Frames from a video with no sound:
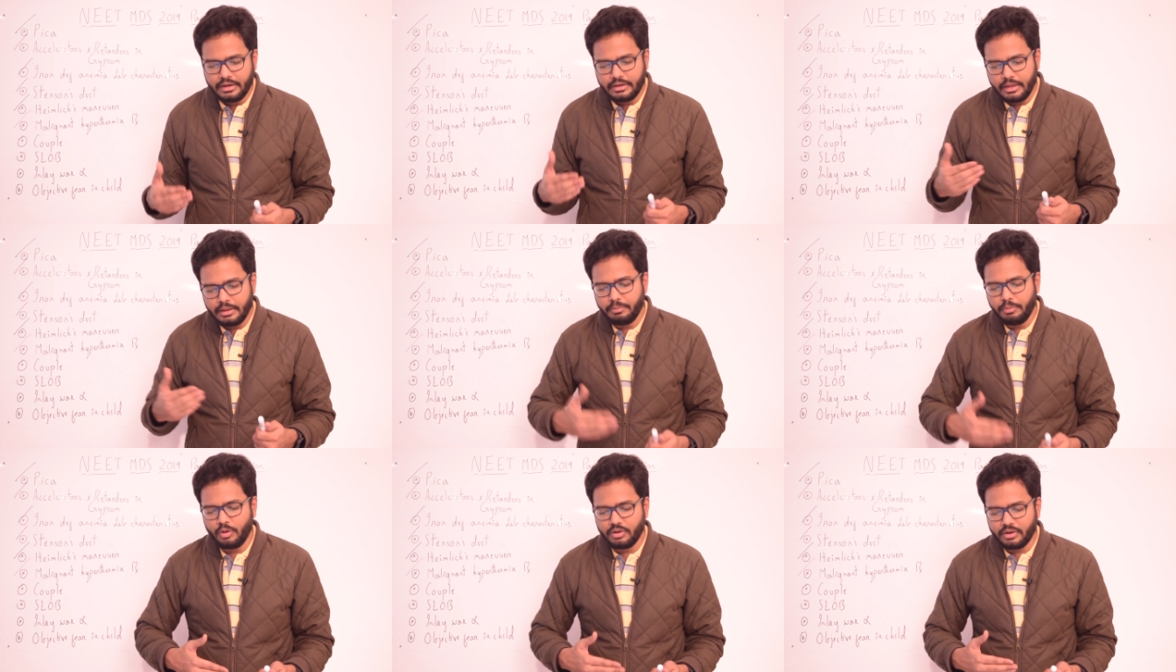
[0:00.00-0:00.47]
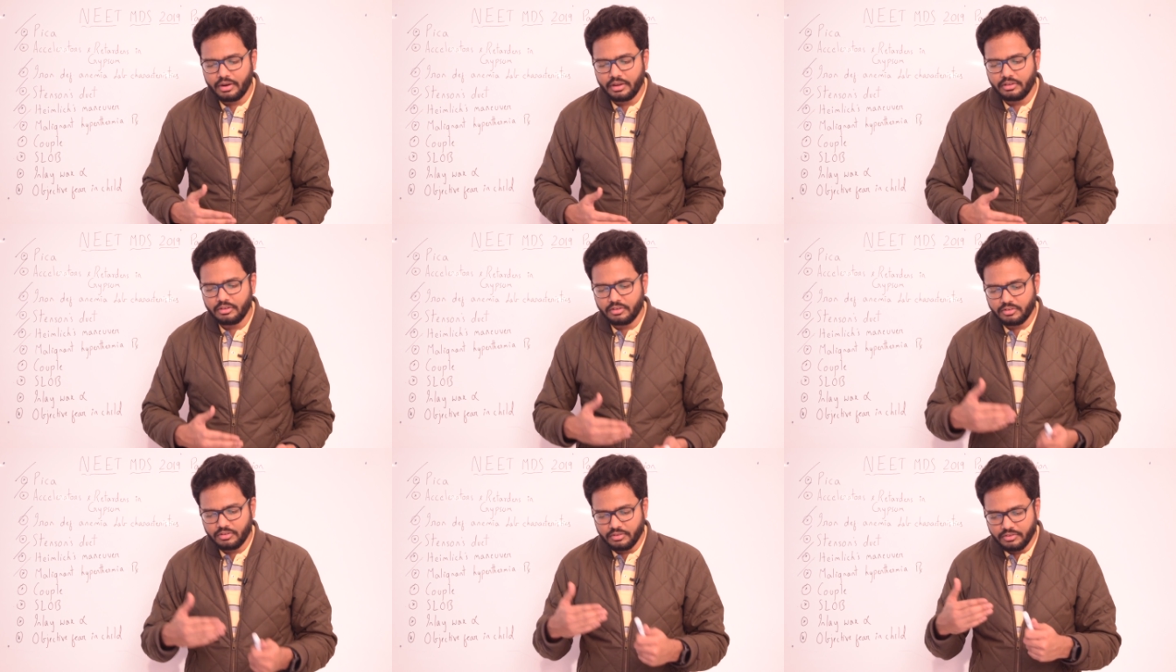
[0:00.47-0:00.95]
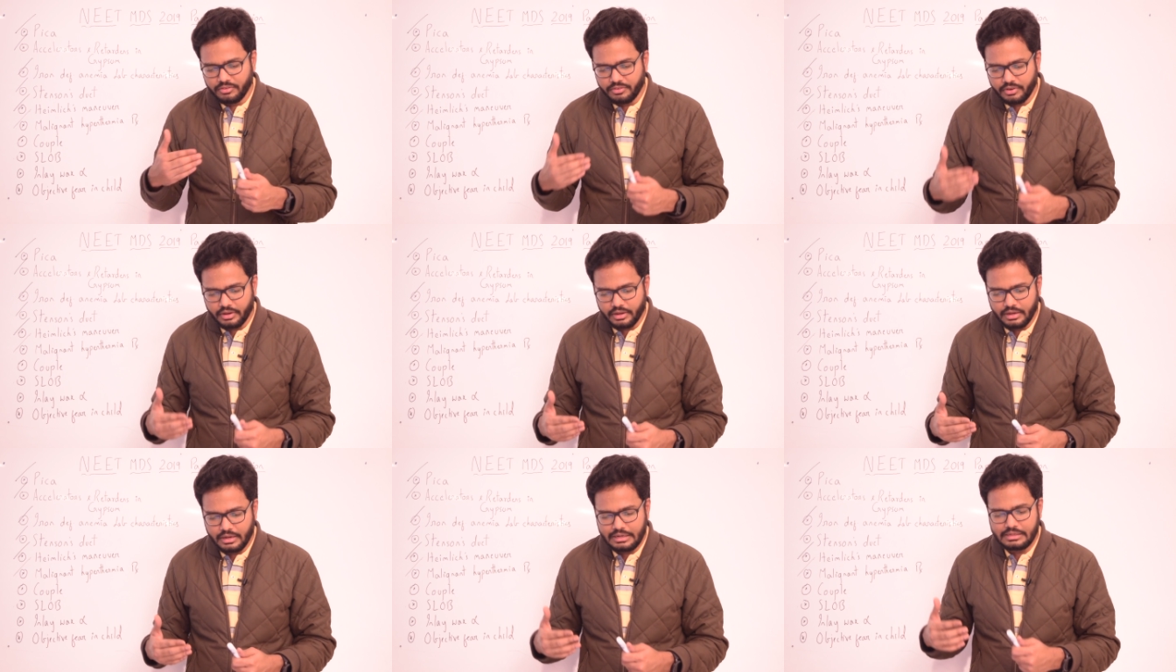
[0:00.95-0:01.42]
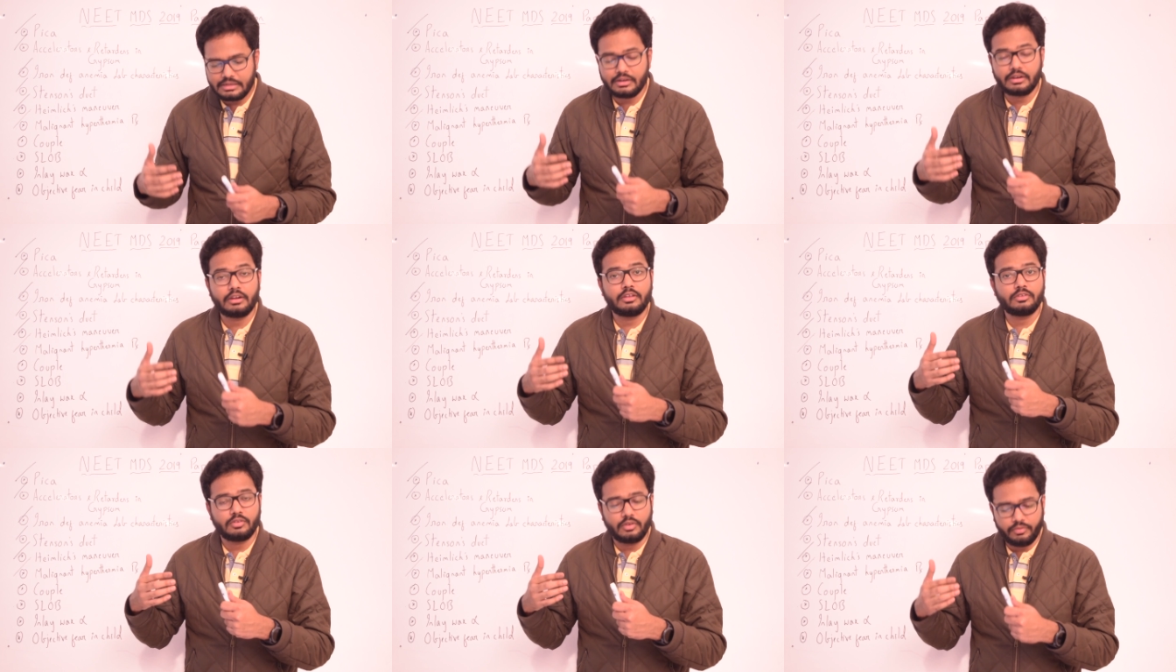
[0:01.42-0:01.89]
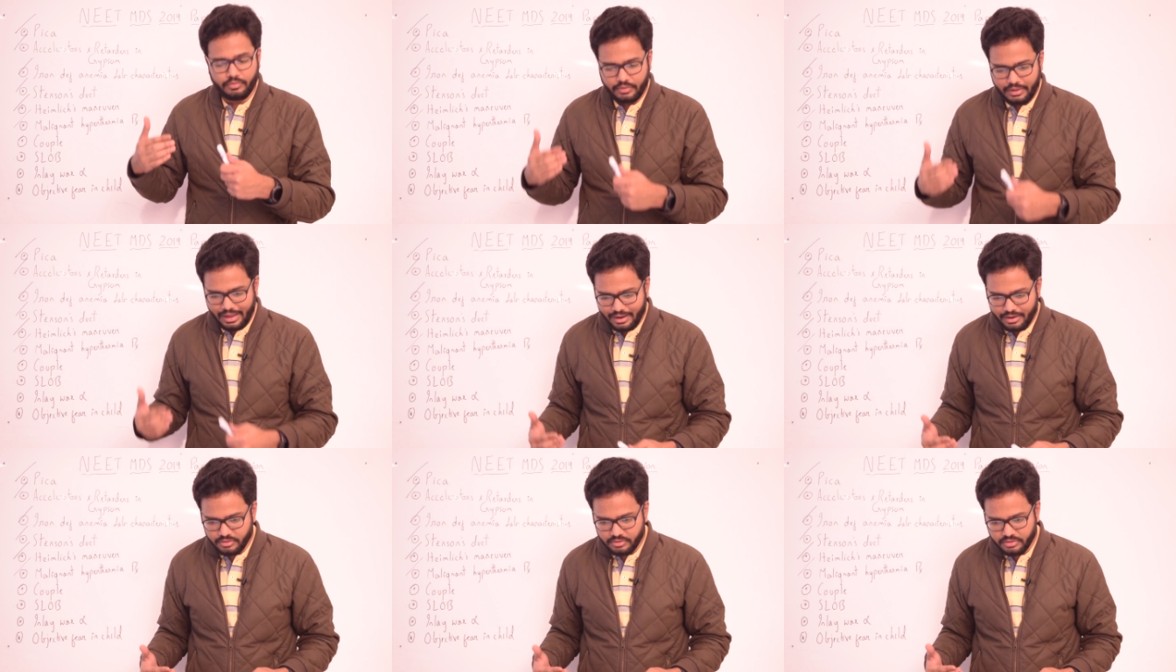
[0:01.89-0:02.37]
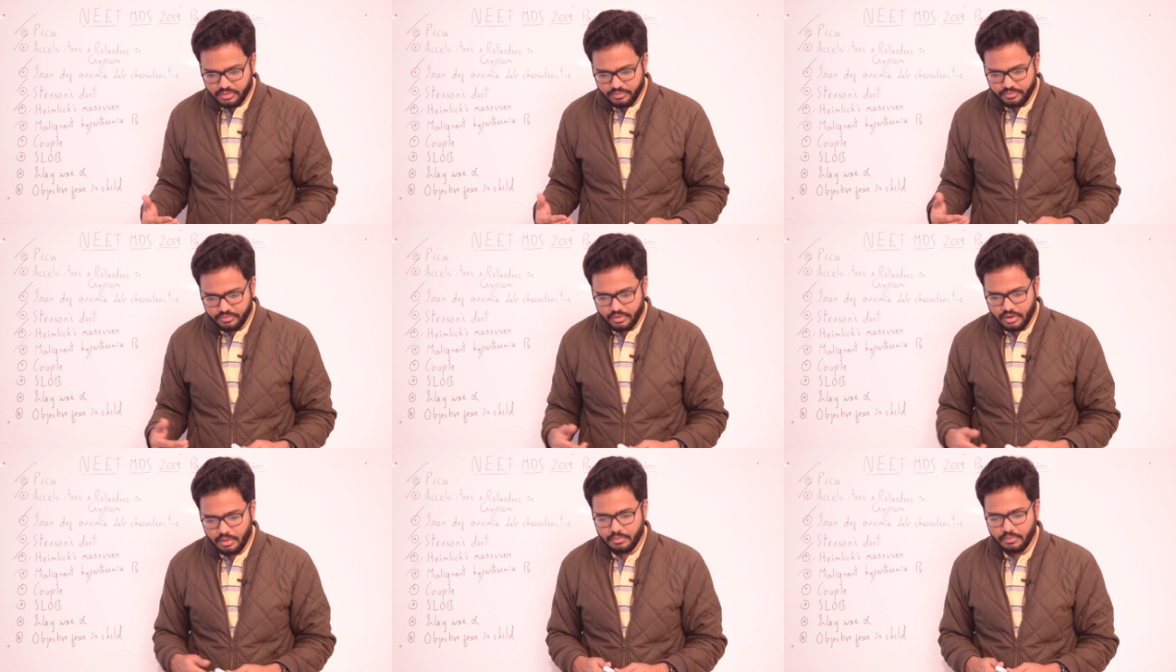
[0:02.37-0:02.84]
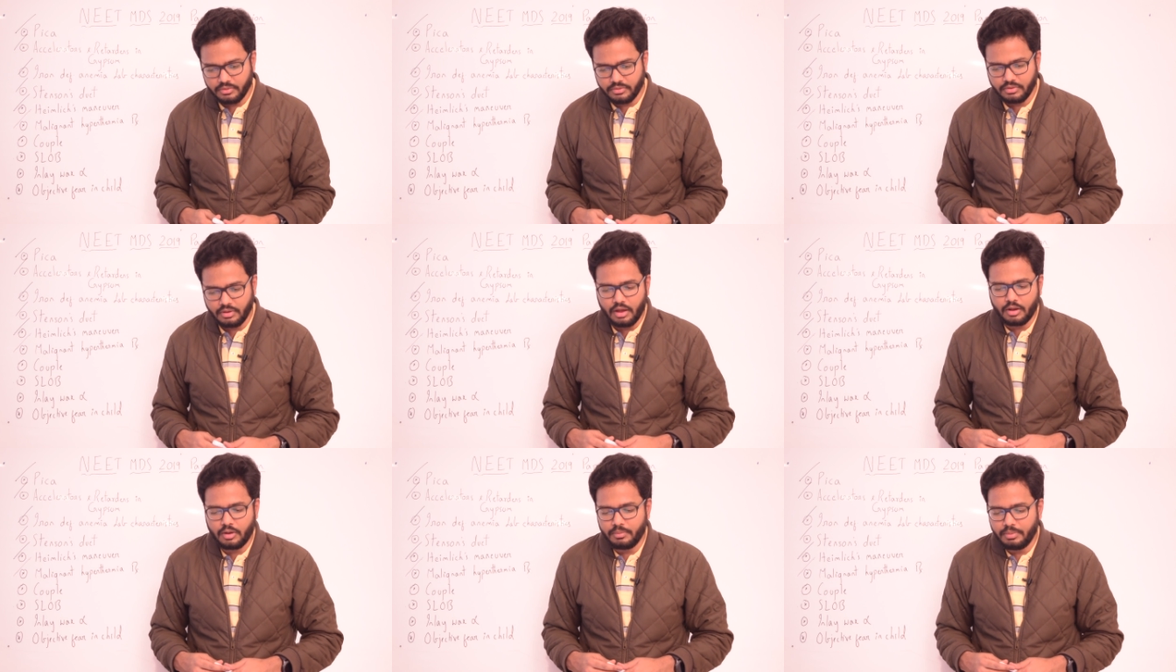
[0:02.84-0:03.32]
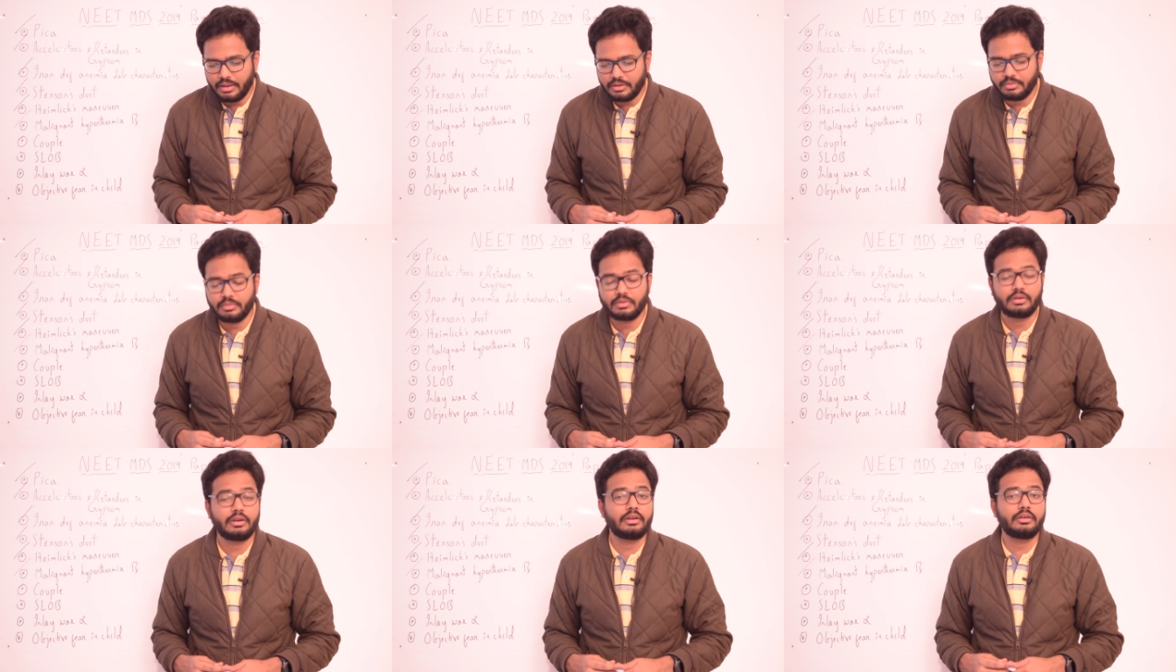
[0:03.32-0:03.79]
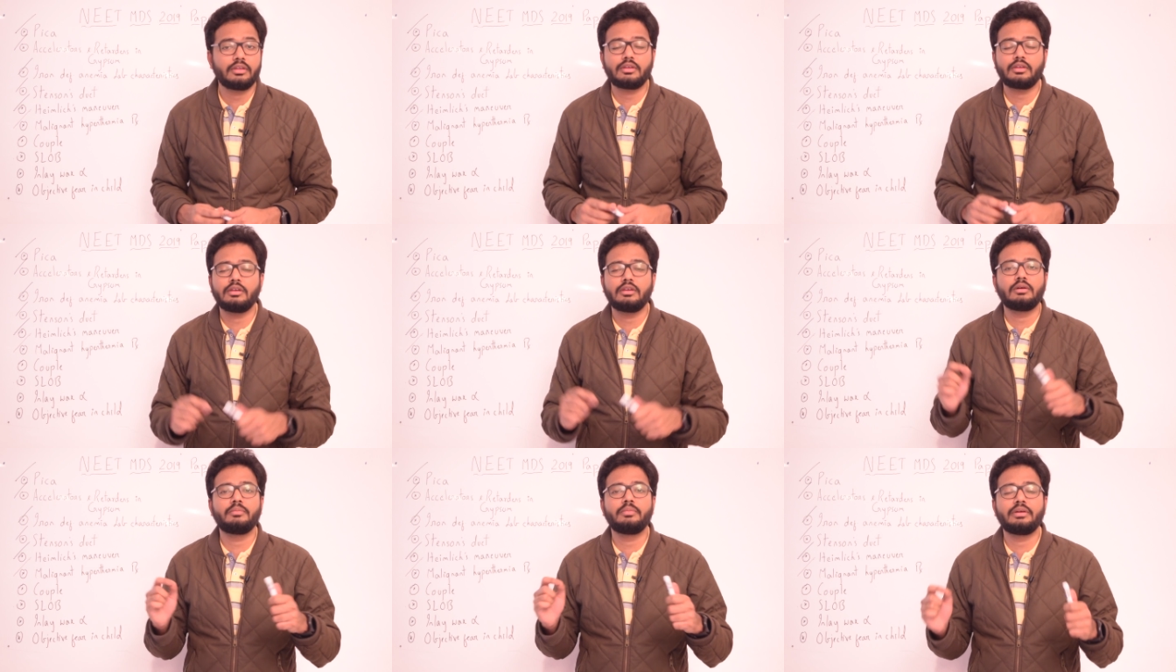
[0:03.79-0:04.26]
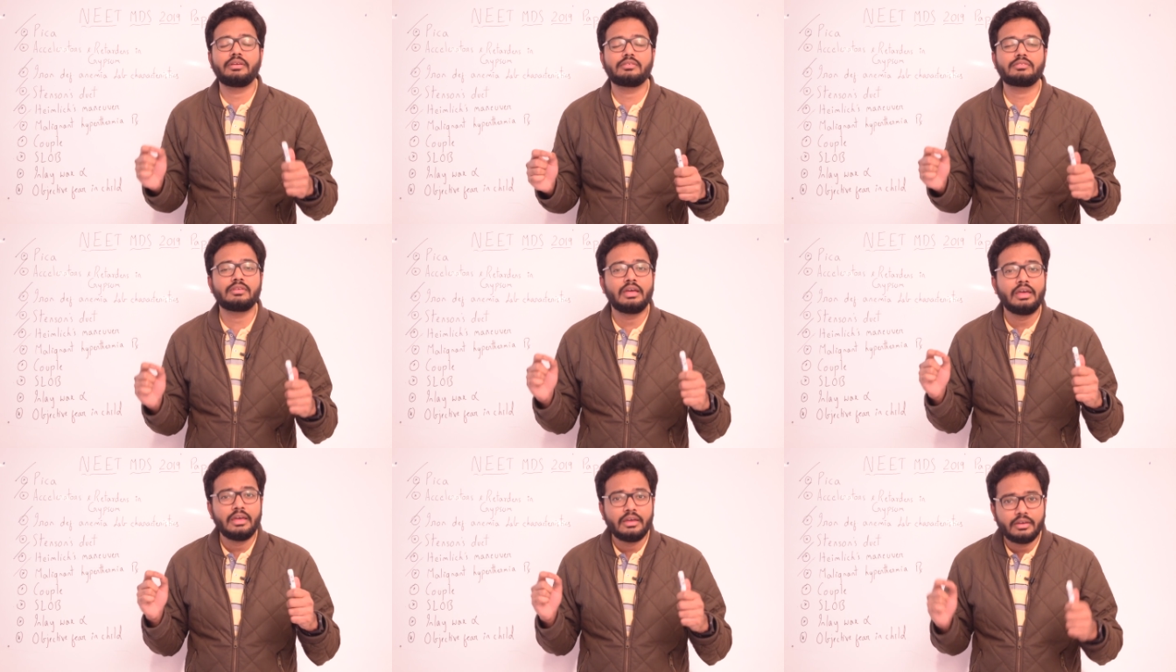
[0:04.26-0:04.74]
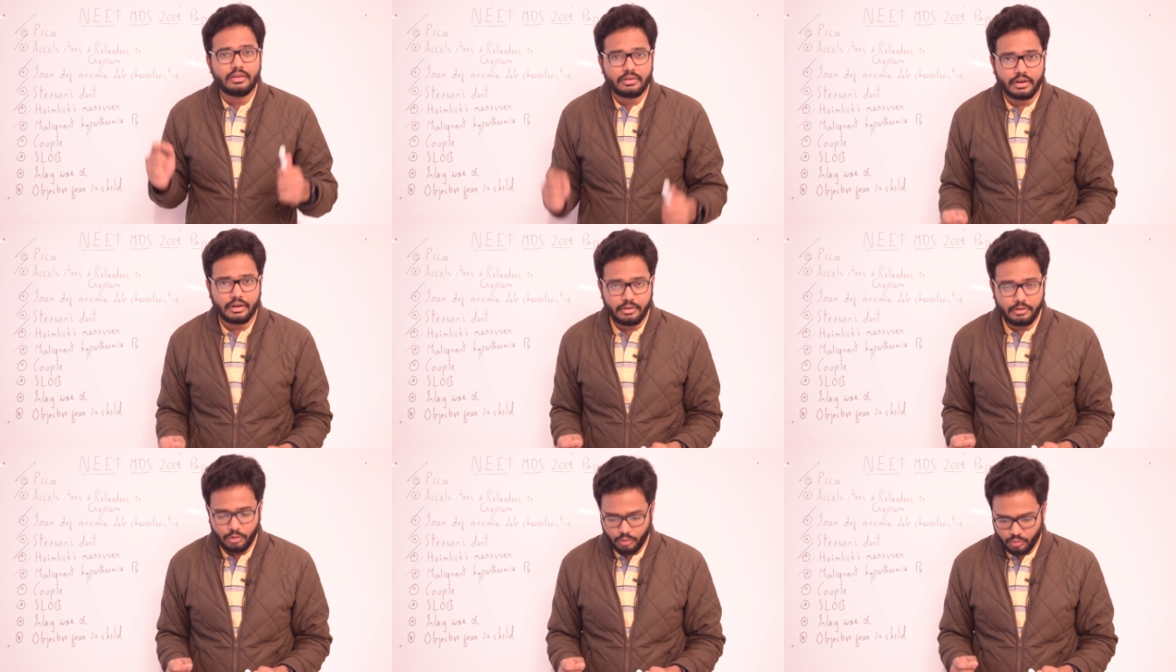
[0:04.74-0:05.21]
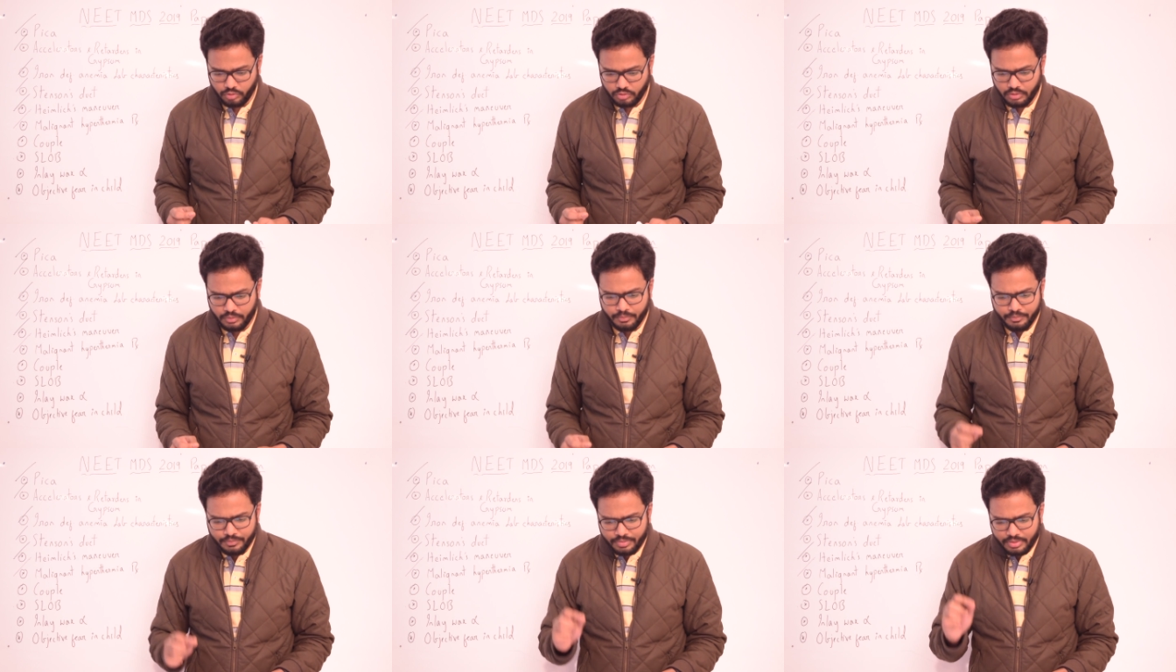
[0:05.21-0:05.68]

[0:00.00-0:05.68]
Depolarization triggered release of calcium from sarcoplasmic reticulum is reduced.